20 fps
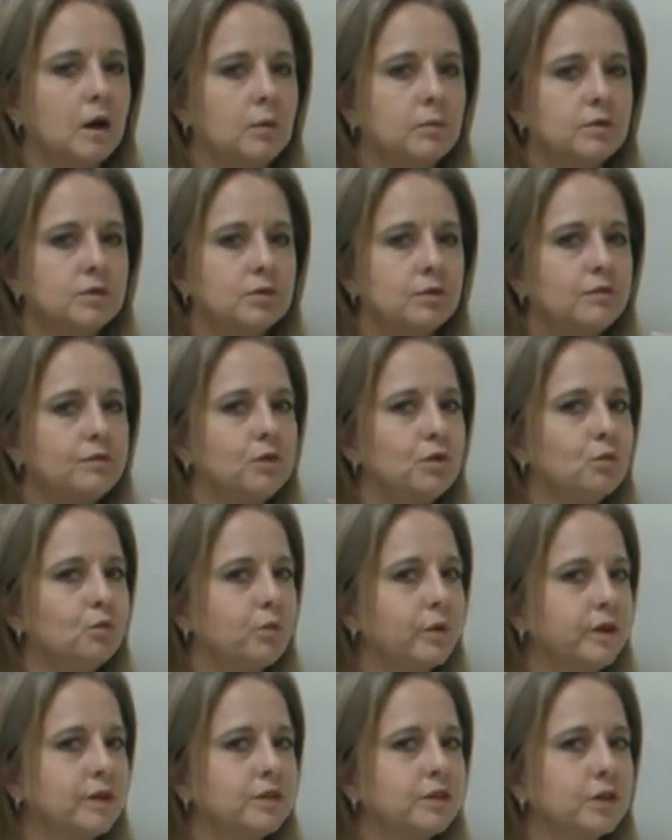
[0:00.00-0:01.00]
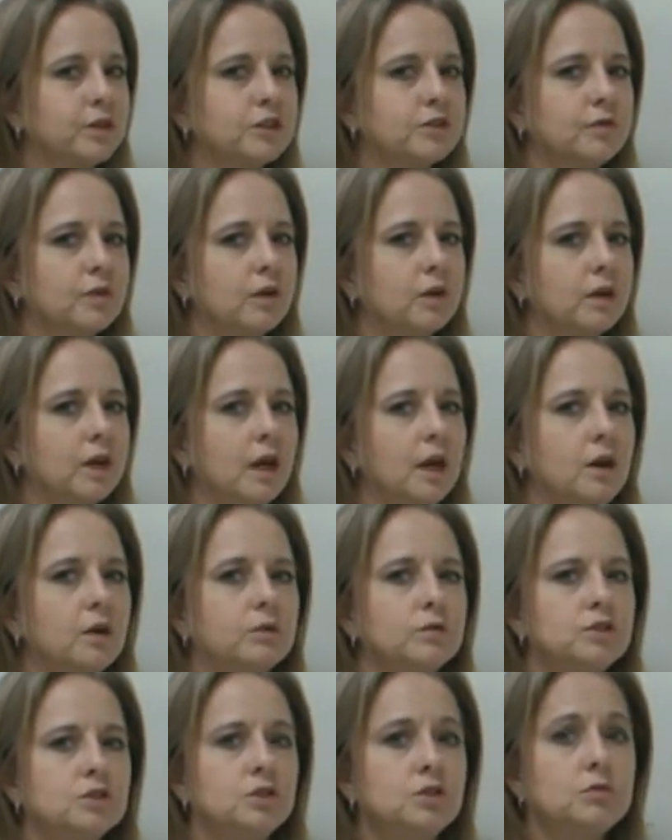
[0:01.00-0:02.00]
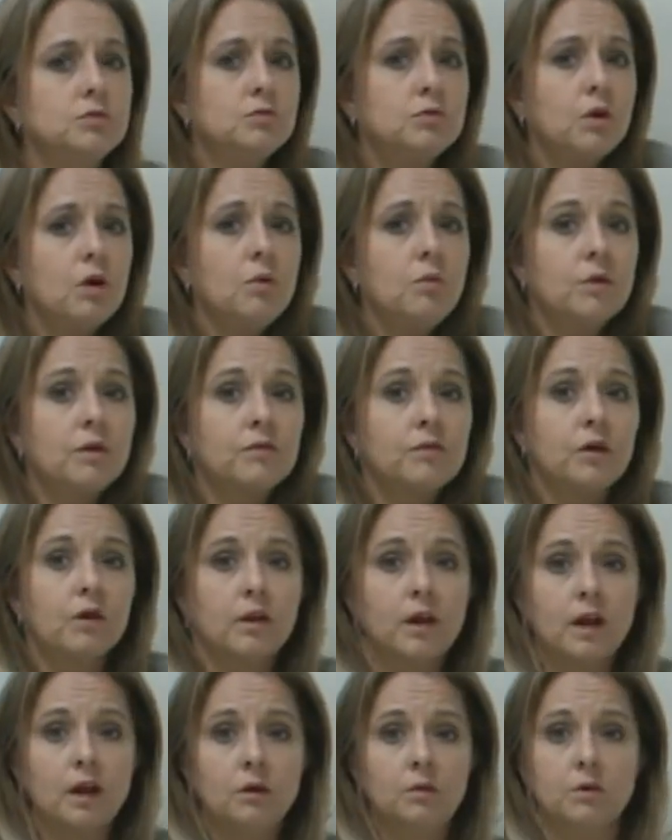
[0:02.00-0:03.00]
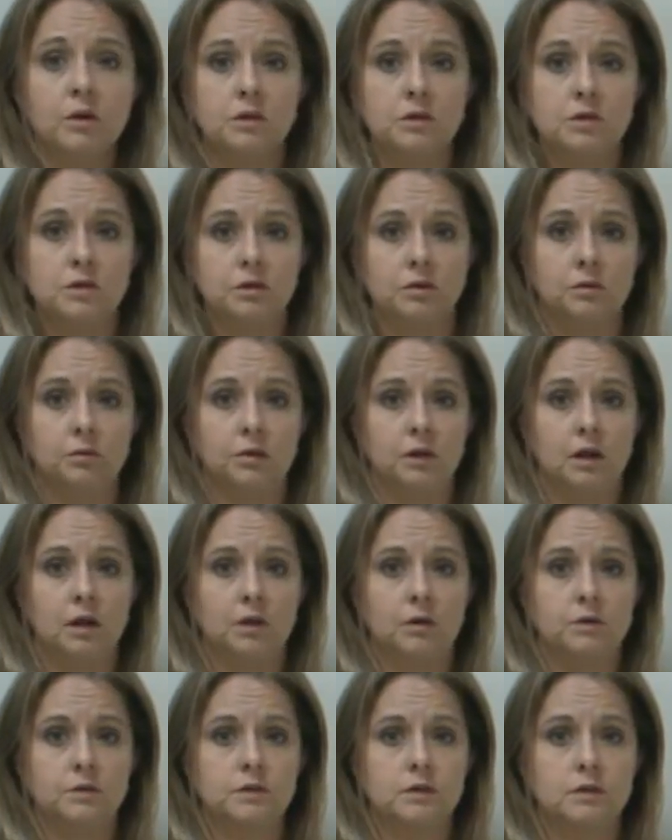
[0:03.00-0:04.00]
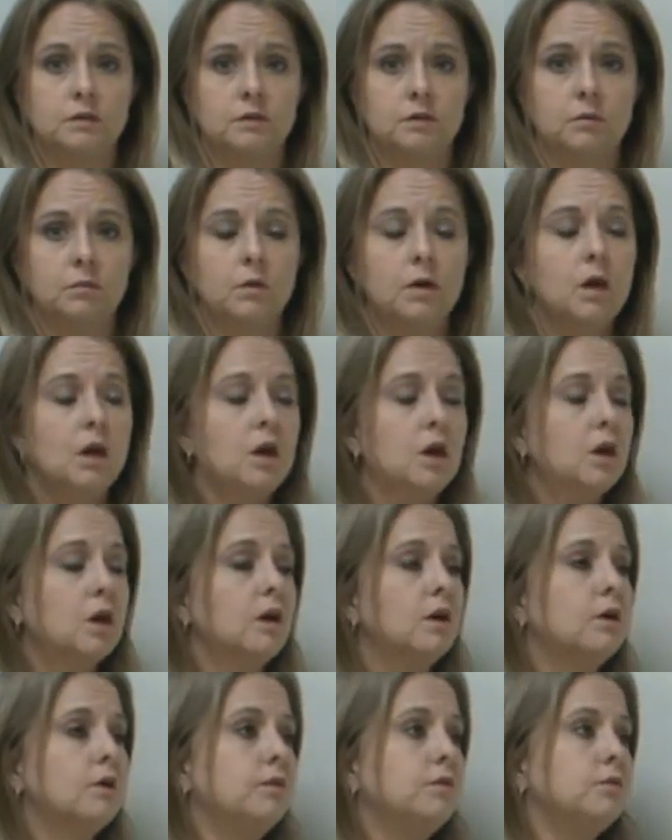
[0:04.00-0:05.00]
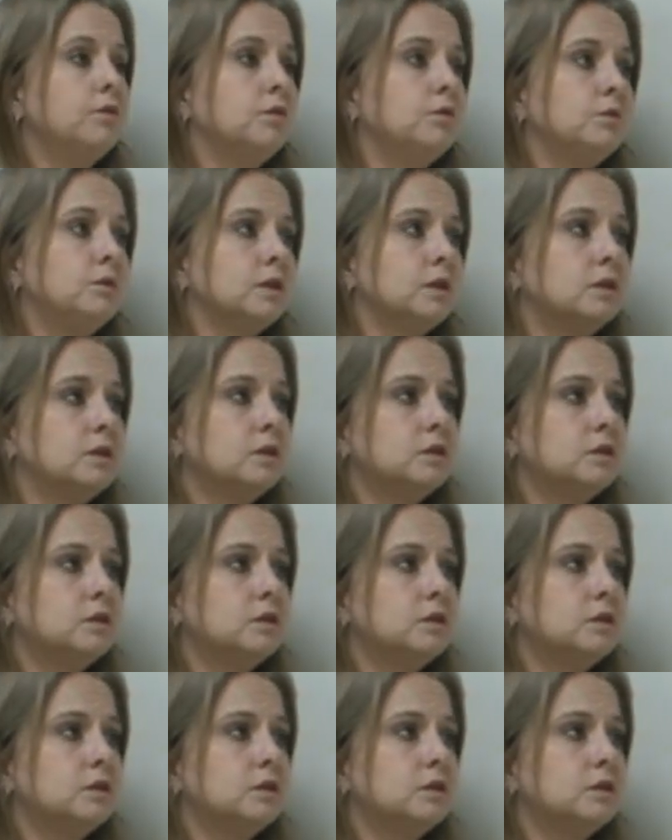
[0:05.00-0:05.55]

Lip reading: So if you research volcanoes, you know what a volcano can do to an ecosystem. If you did the